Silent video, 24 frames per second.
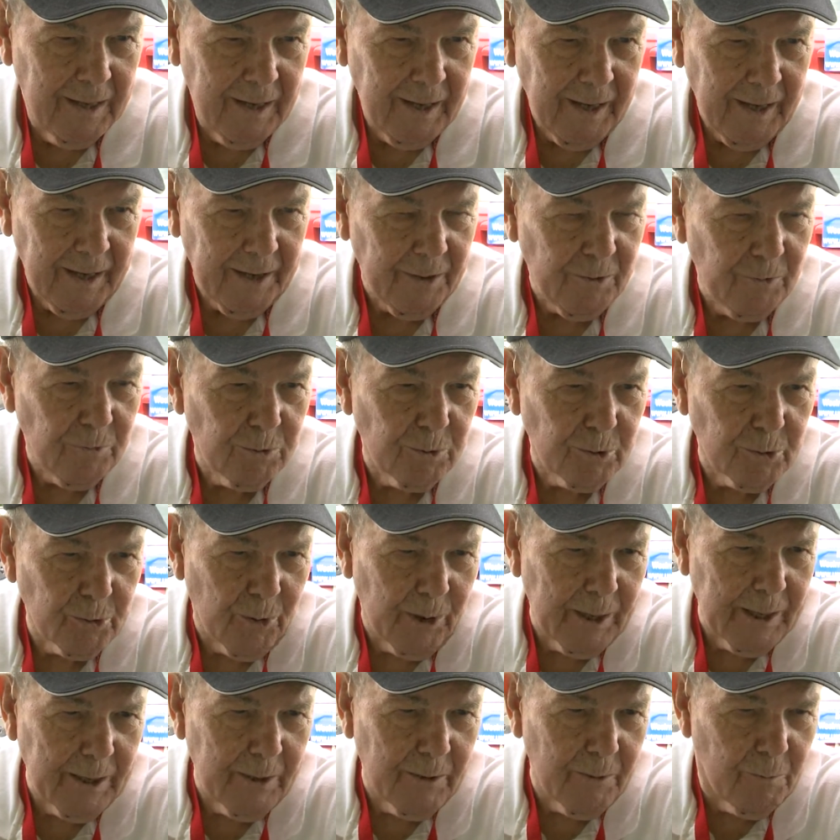and it was
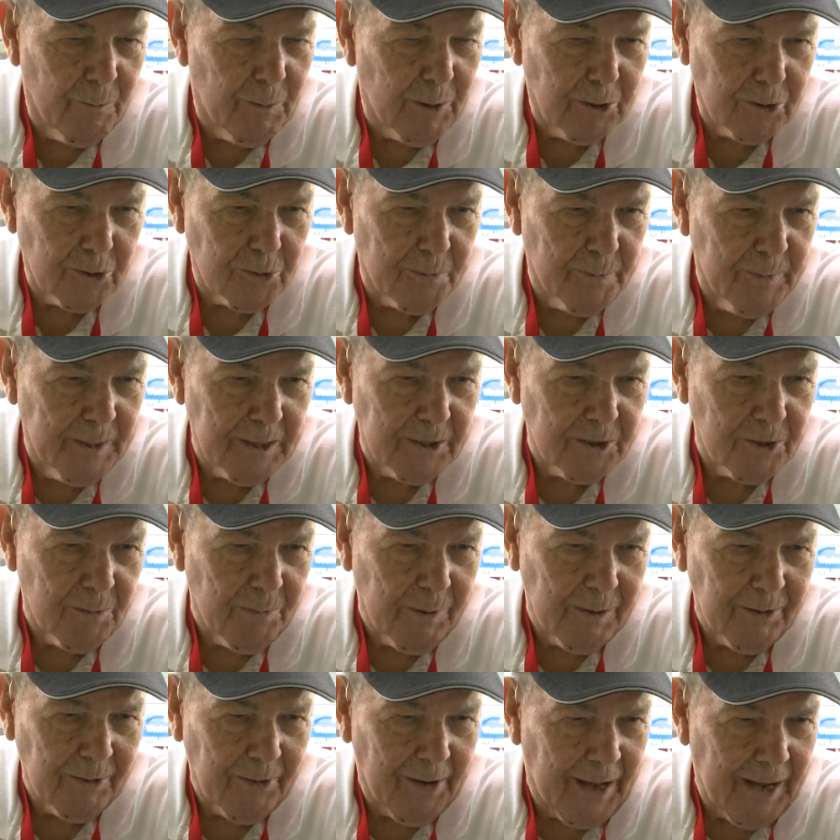one of the most
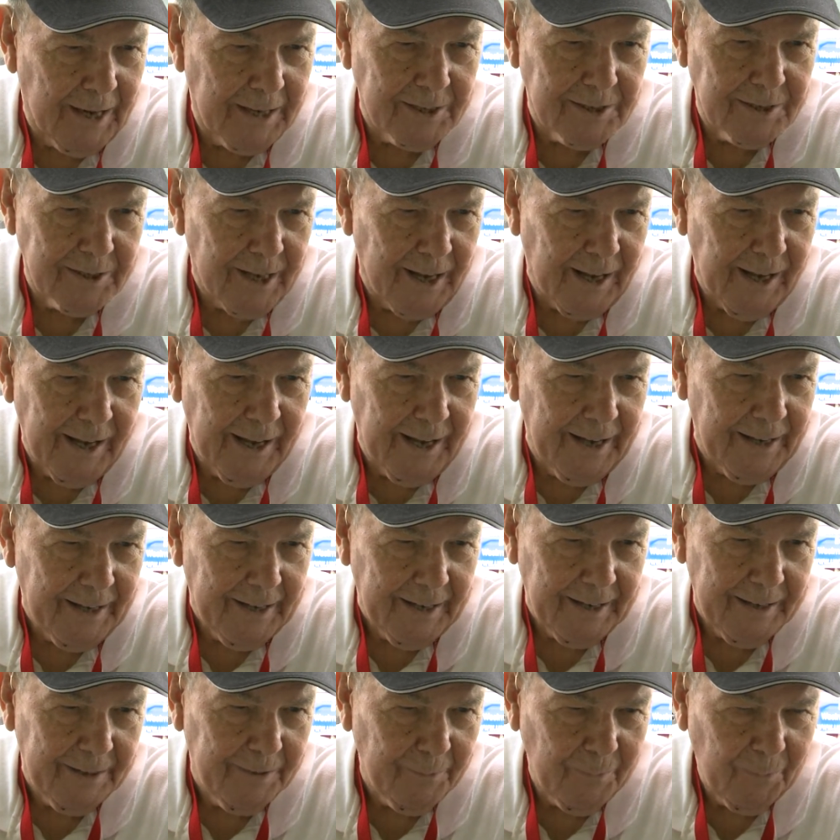miserable nights I
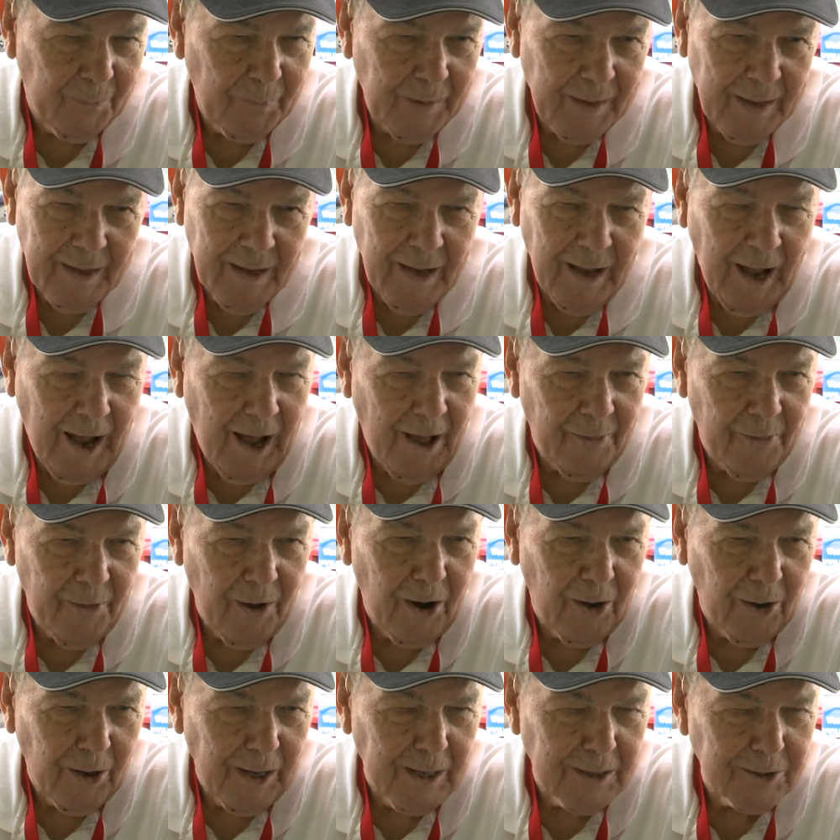had. I
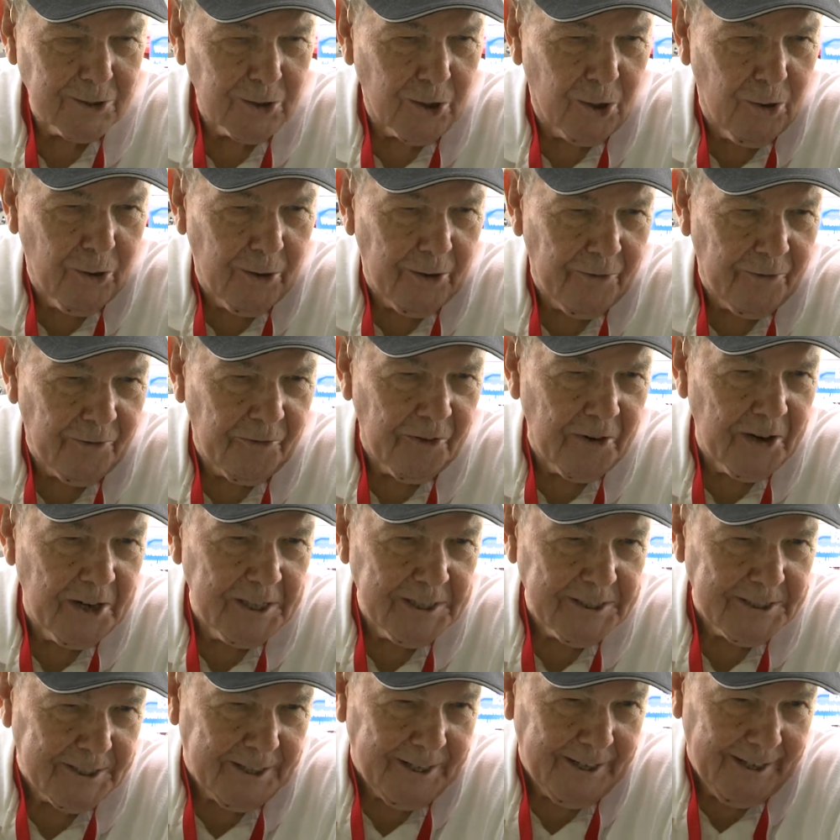thought I was going to
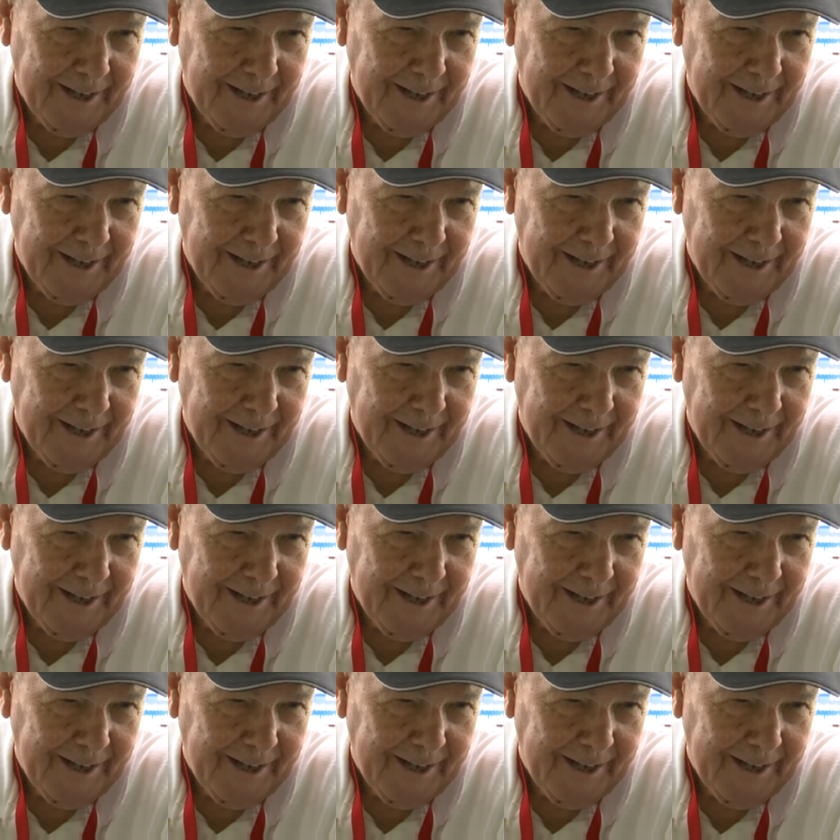freeze to